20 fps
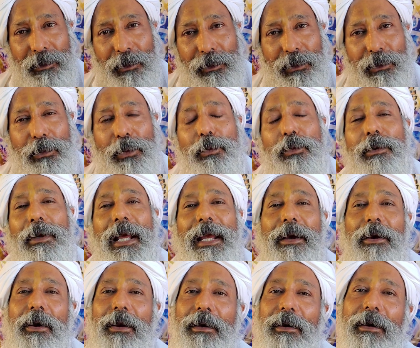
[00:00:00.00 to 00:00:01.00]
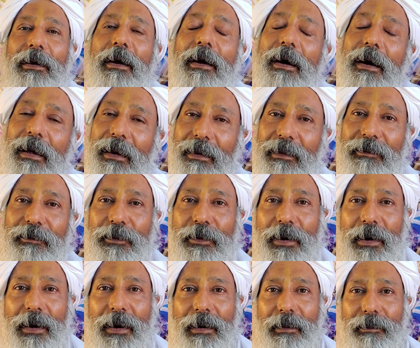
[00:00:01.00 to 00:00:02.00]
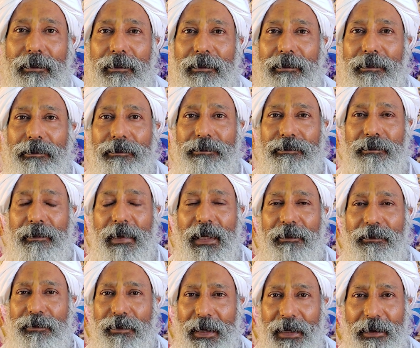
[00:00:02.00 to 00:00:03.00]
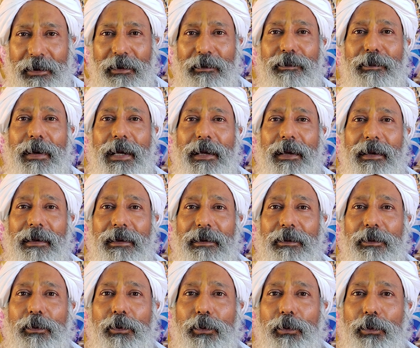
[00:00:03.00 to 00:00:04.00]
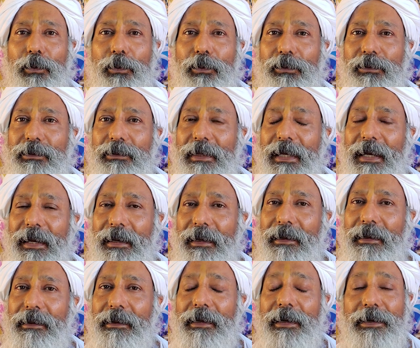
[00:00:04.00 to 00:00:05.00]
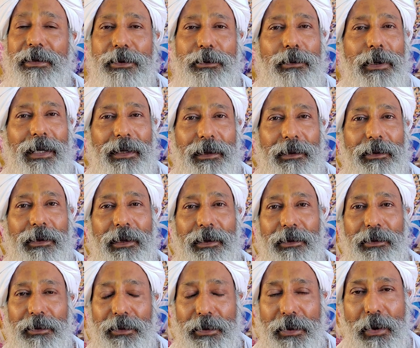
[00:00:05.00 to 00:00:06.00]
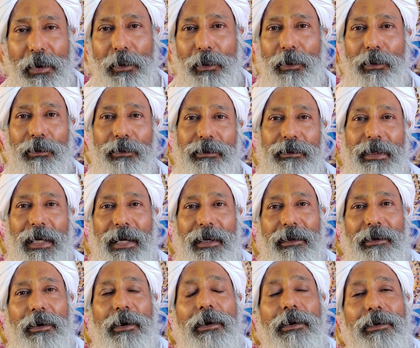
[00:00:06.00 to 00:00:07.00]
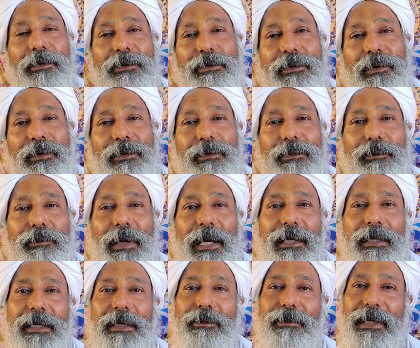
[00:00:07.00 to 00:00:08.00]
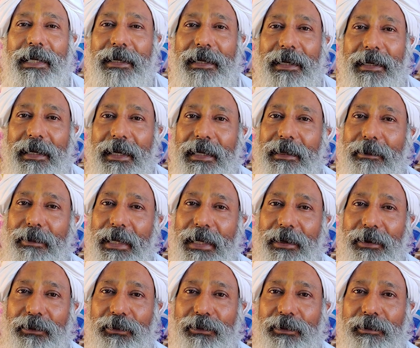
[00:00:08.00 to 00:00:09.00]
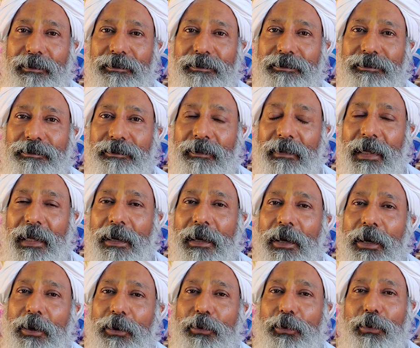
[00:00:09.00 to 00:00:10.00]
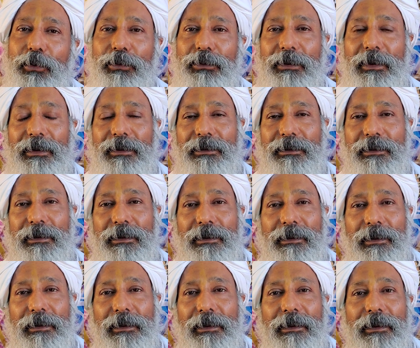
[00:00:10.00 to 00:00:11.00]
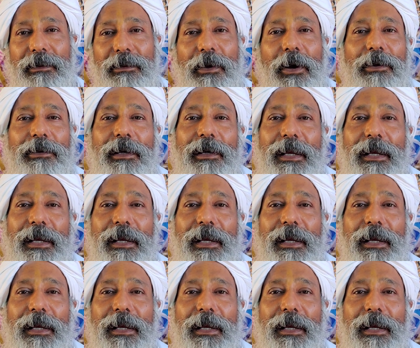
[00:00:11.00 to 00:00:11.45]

Soon I got a call from a friend of mine who said, did you know that Conscious Multimedia Database uses Dr.